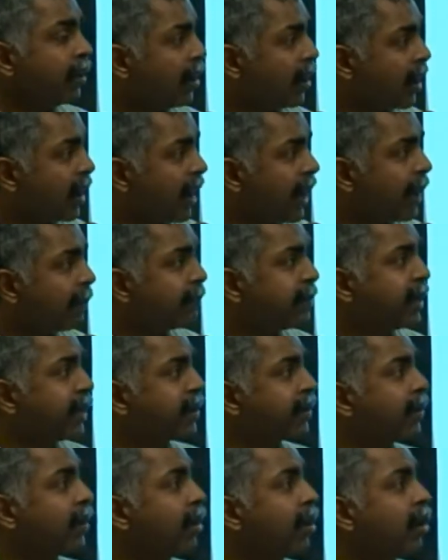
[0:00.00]
uh,
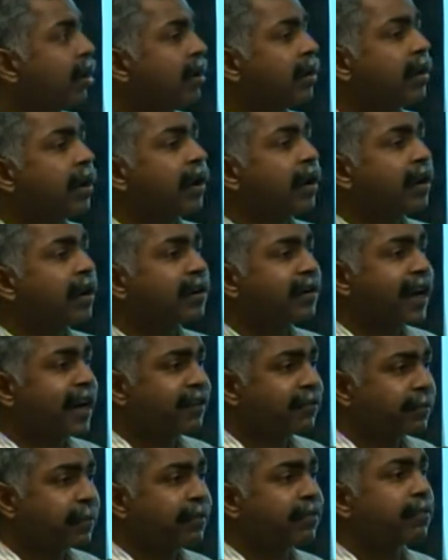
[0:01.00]
happening on uh,
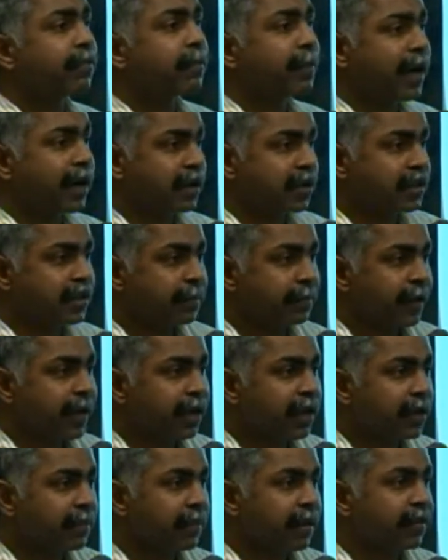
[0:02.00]
Trans-Pacific Partnership
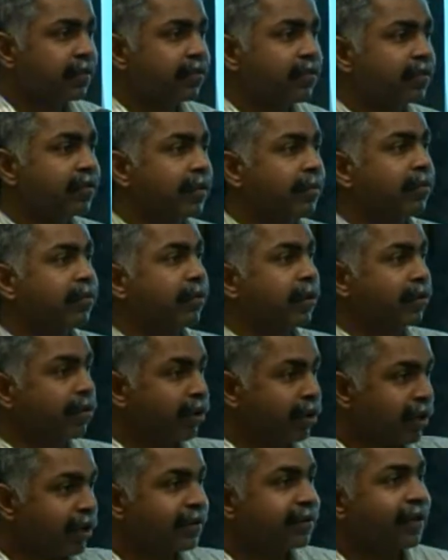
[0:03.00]
Agreement. So some of our
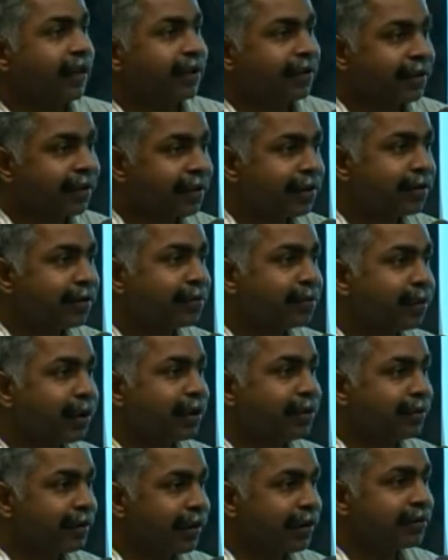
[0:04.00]
colleagues are here who
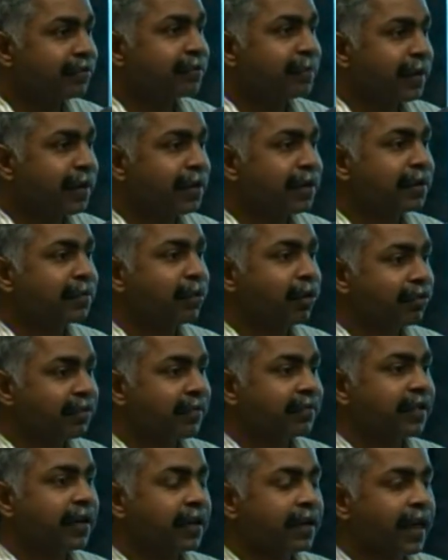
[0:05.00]
are uh, spending most
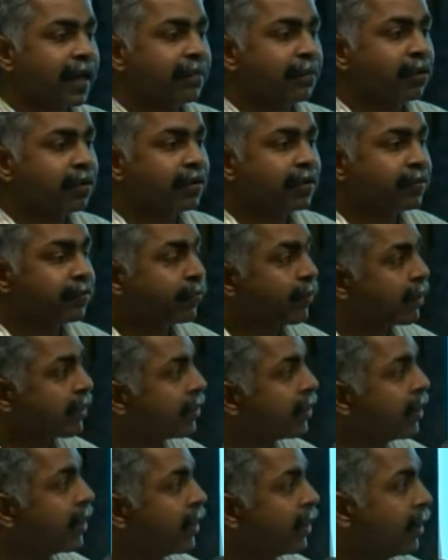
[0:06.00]
of their time on this
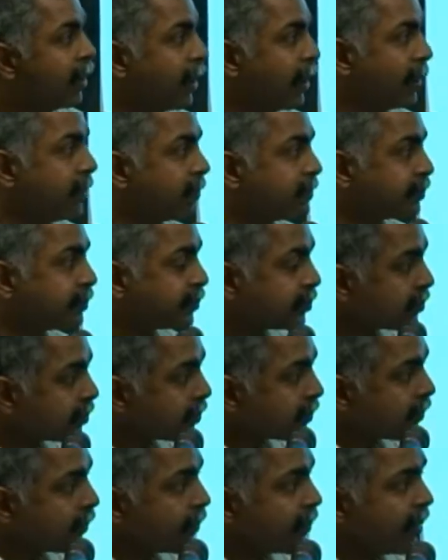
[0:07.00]
work. Um,
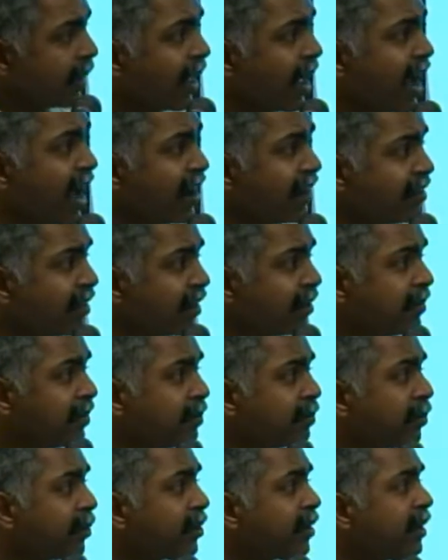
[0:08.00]
another
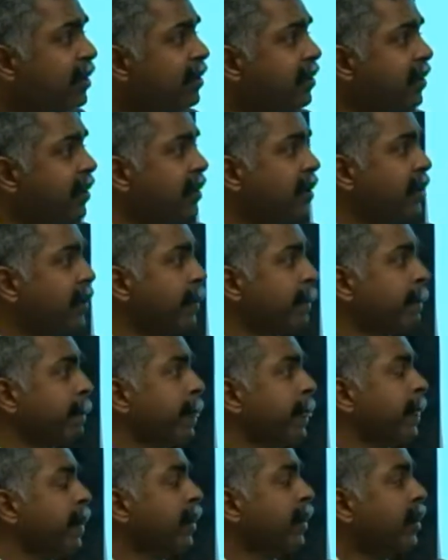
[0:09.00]
important, um,
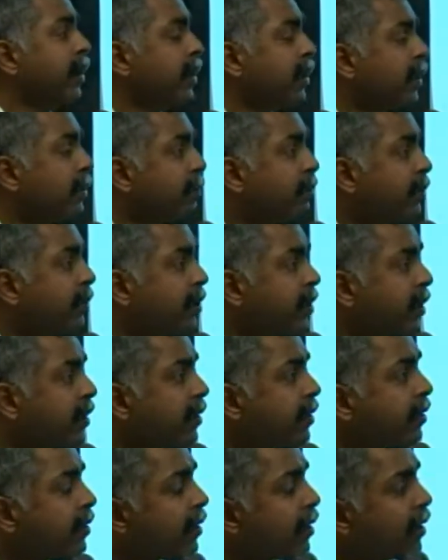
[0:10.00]
important
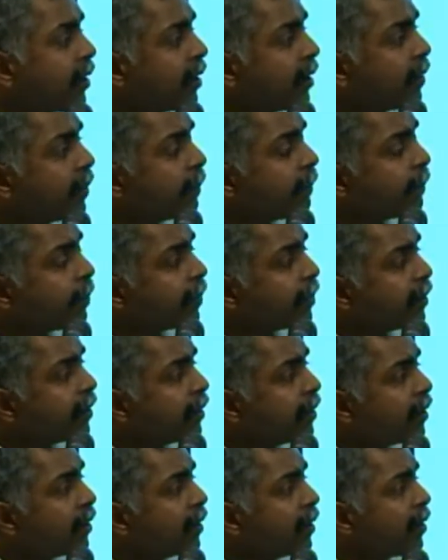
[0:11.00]
um,
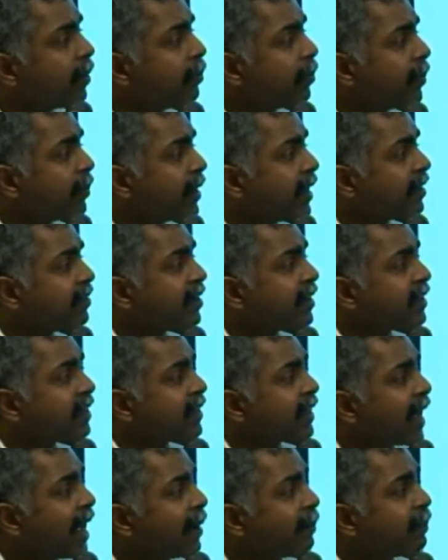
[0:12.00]

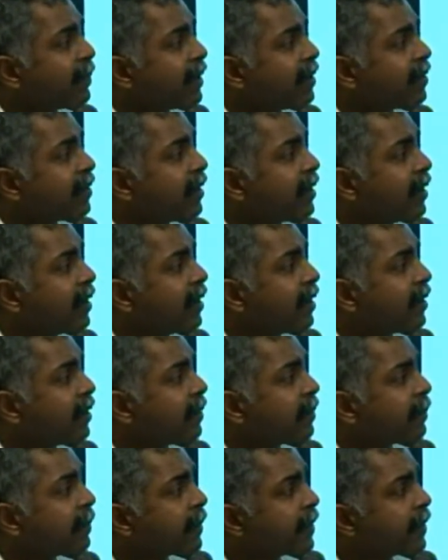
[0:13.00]
mobilization happened uh,